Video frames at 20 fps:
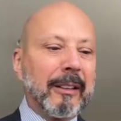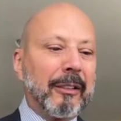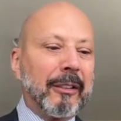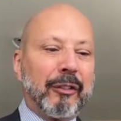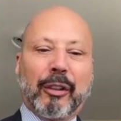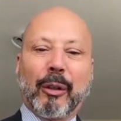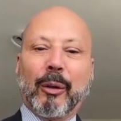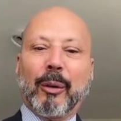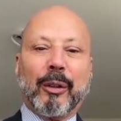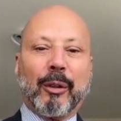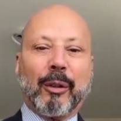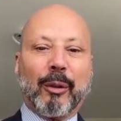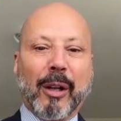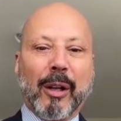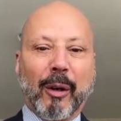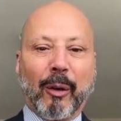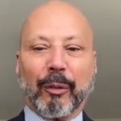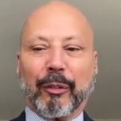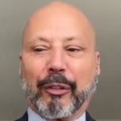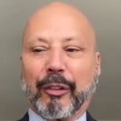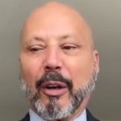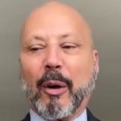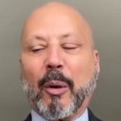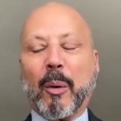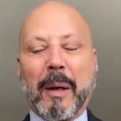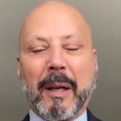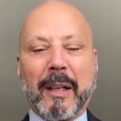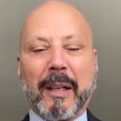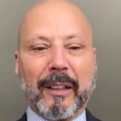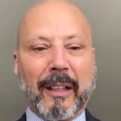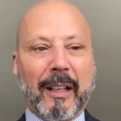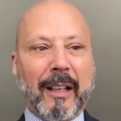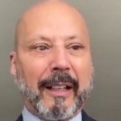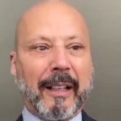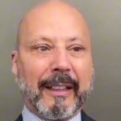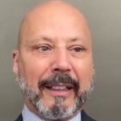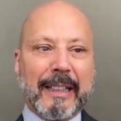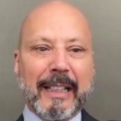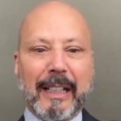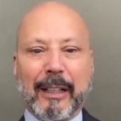Do your notes, go
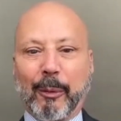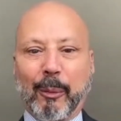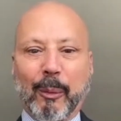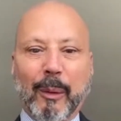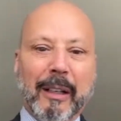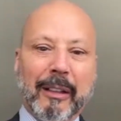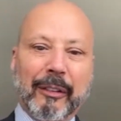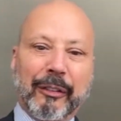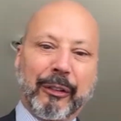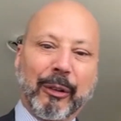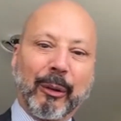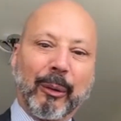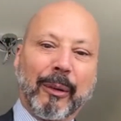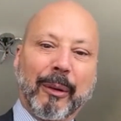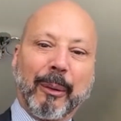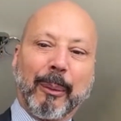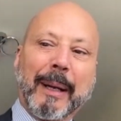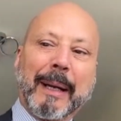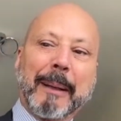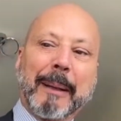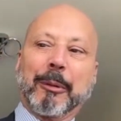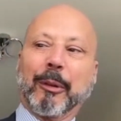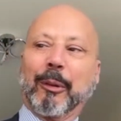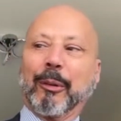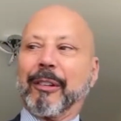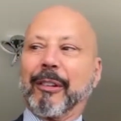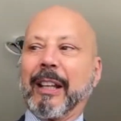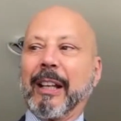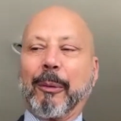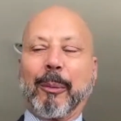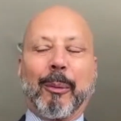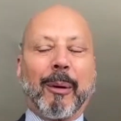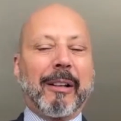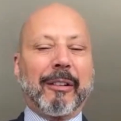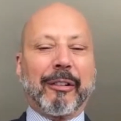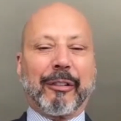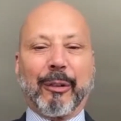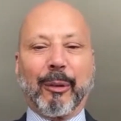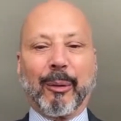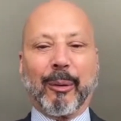online, get a roster of the Raptors, get a
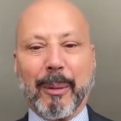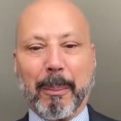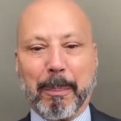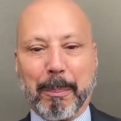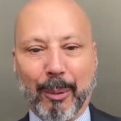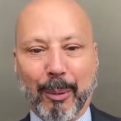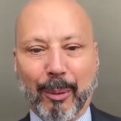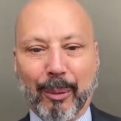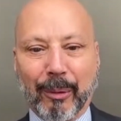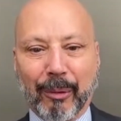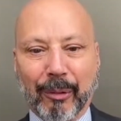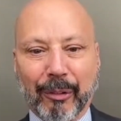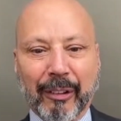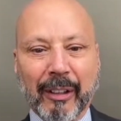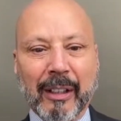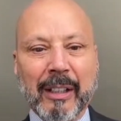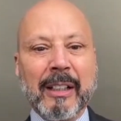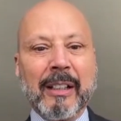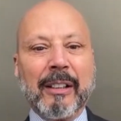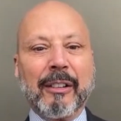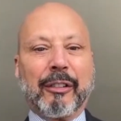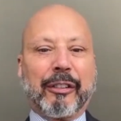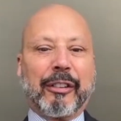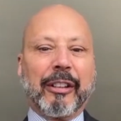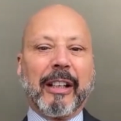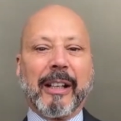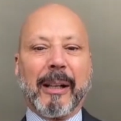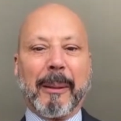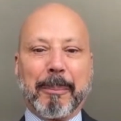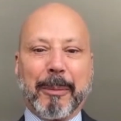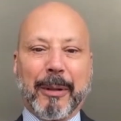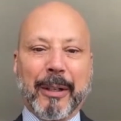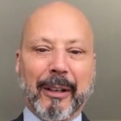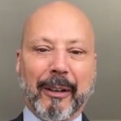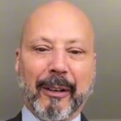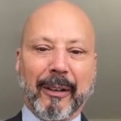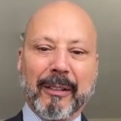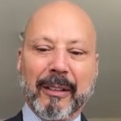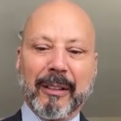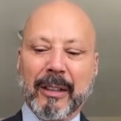roster of the Bulls, sit up
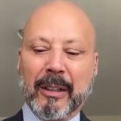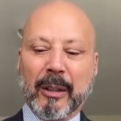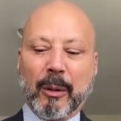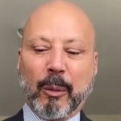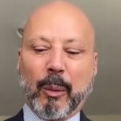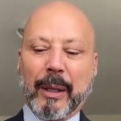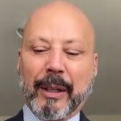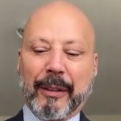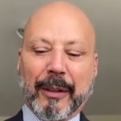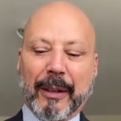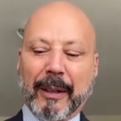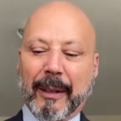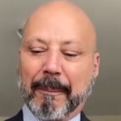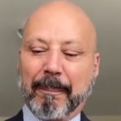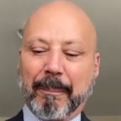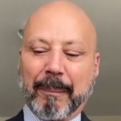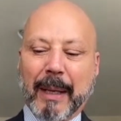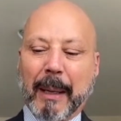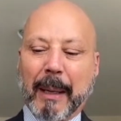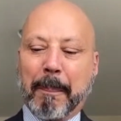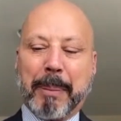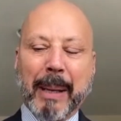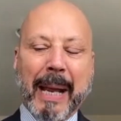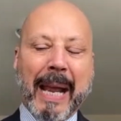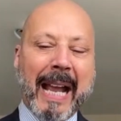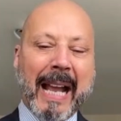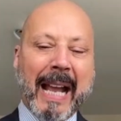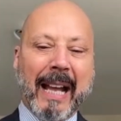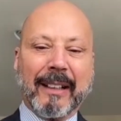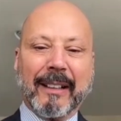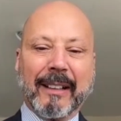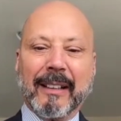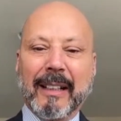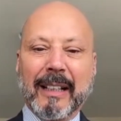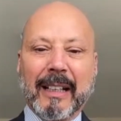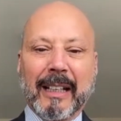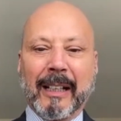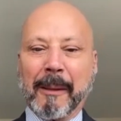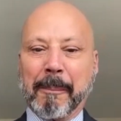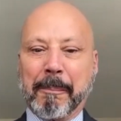there with a pad
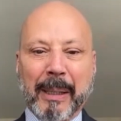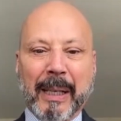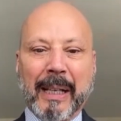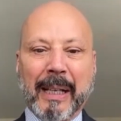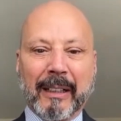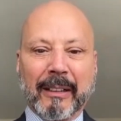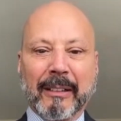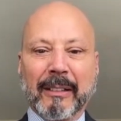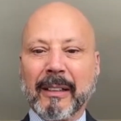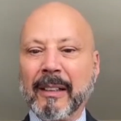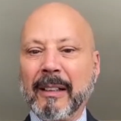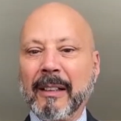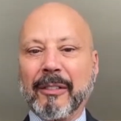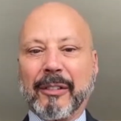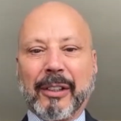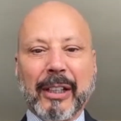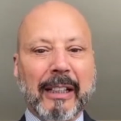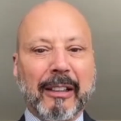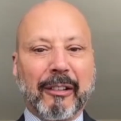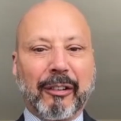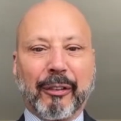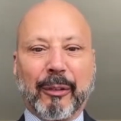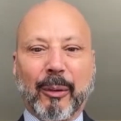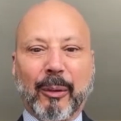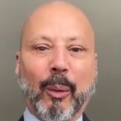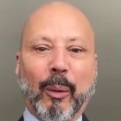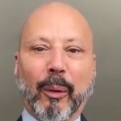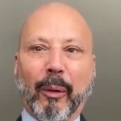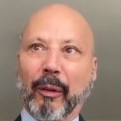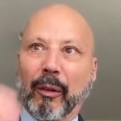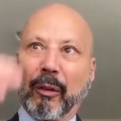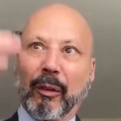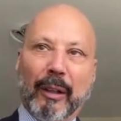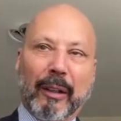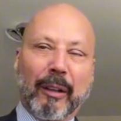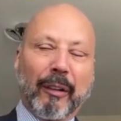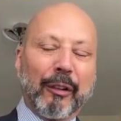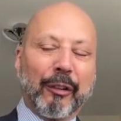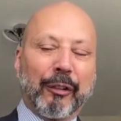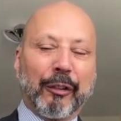and a pen, take score, look
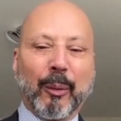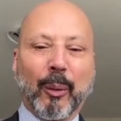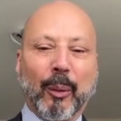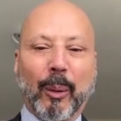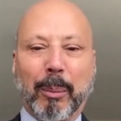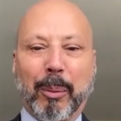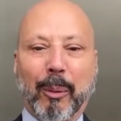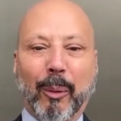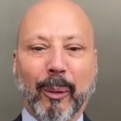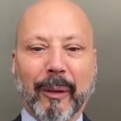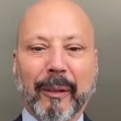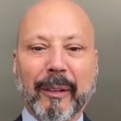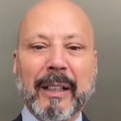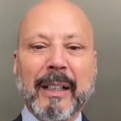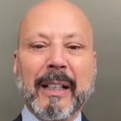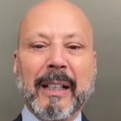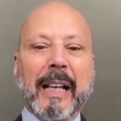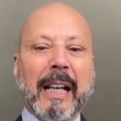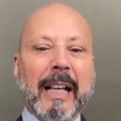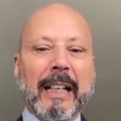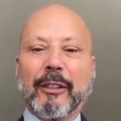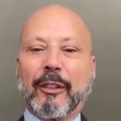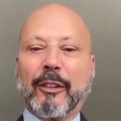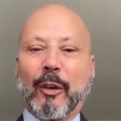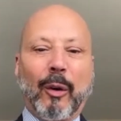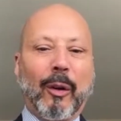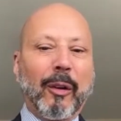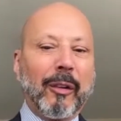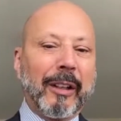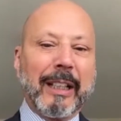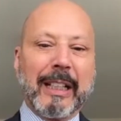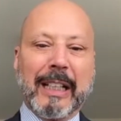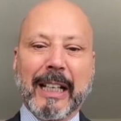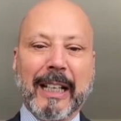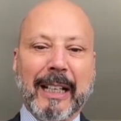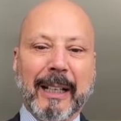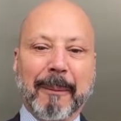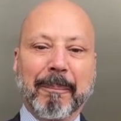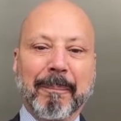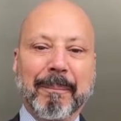at the scoreboard, and call a
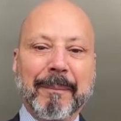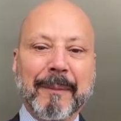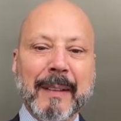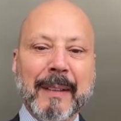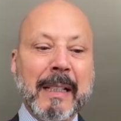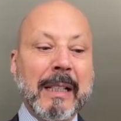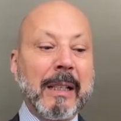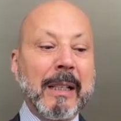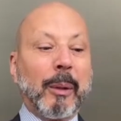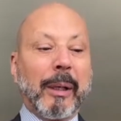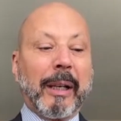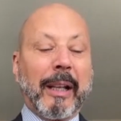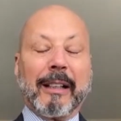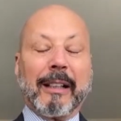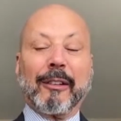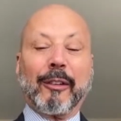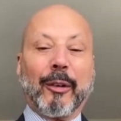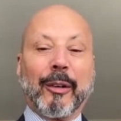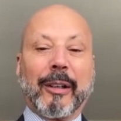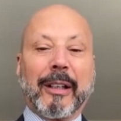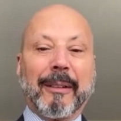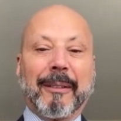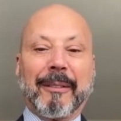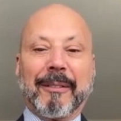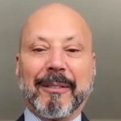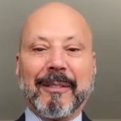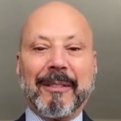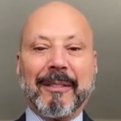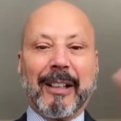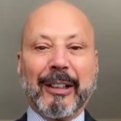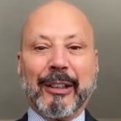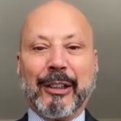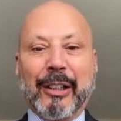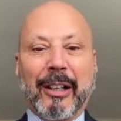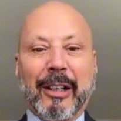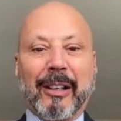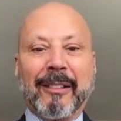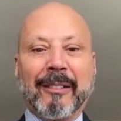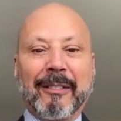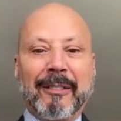game. When I look at a
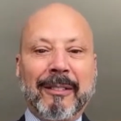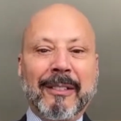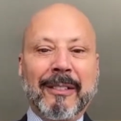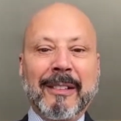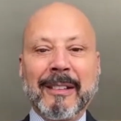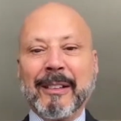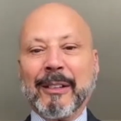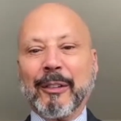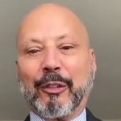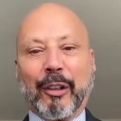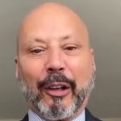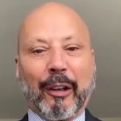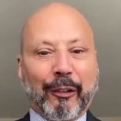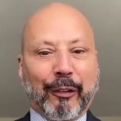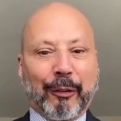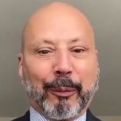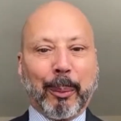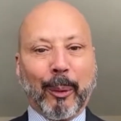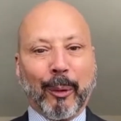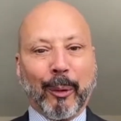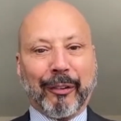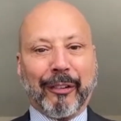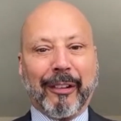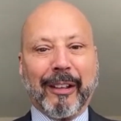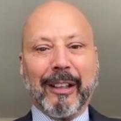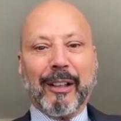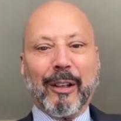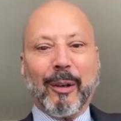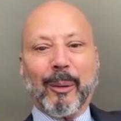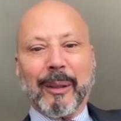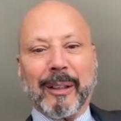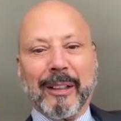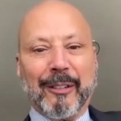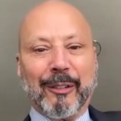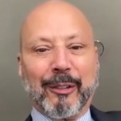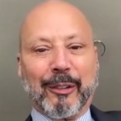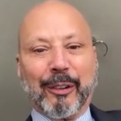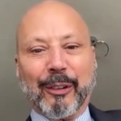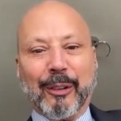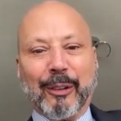young Chuck Swirsky going
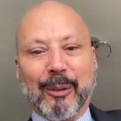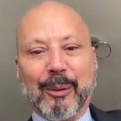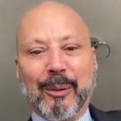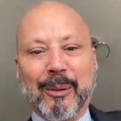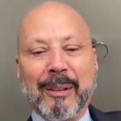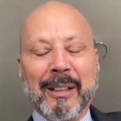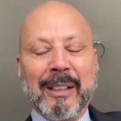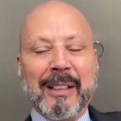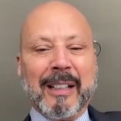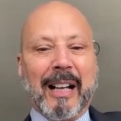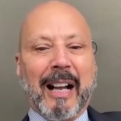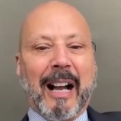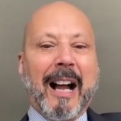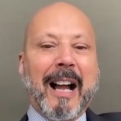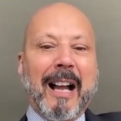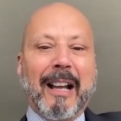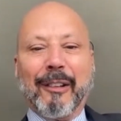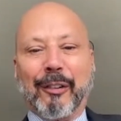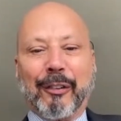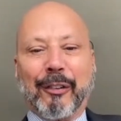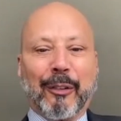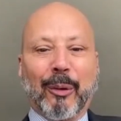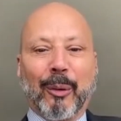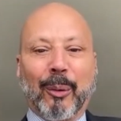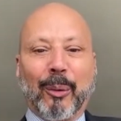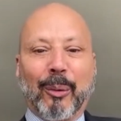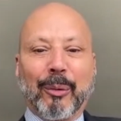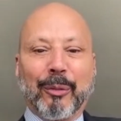into a high school